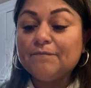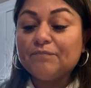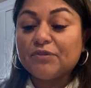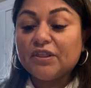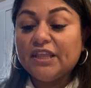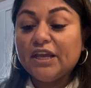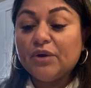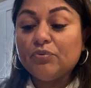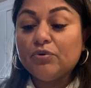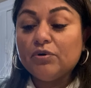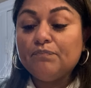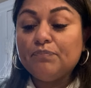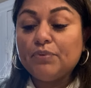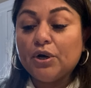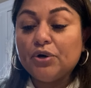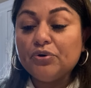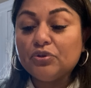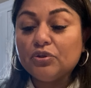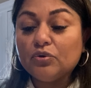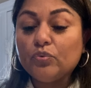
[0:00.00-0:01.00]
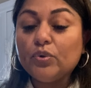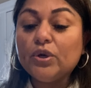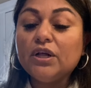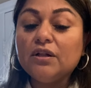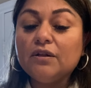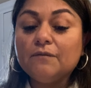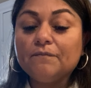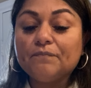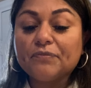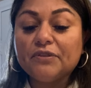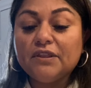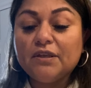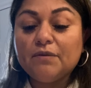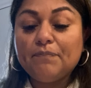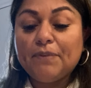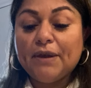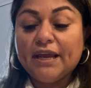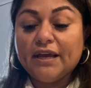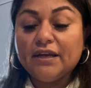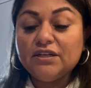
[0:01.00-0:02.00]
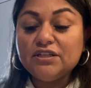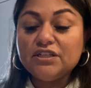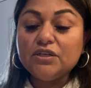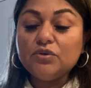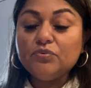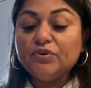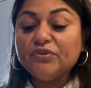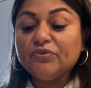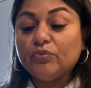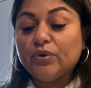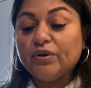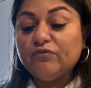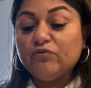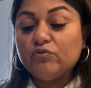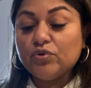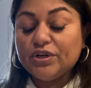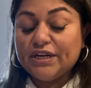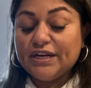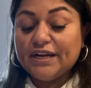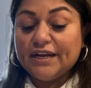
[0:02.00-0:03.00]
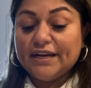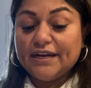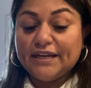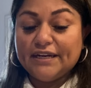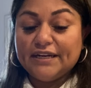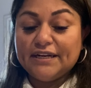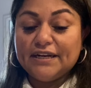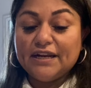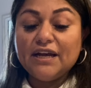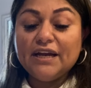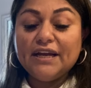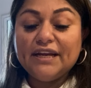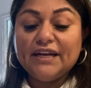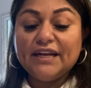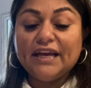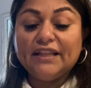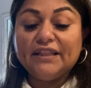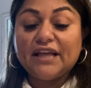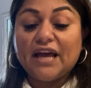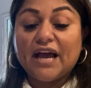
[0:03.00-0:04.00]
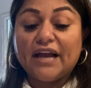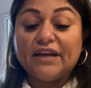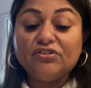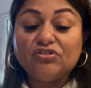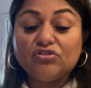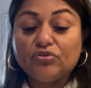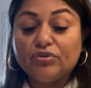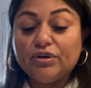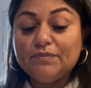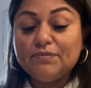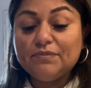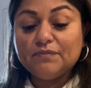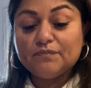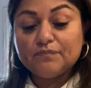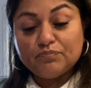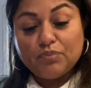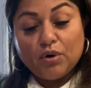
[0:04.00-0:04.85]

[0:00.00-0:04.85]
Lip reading: They were both, well, the Panda was $149.99 and the Ice Cream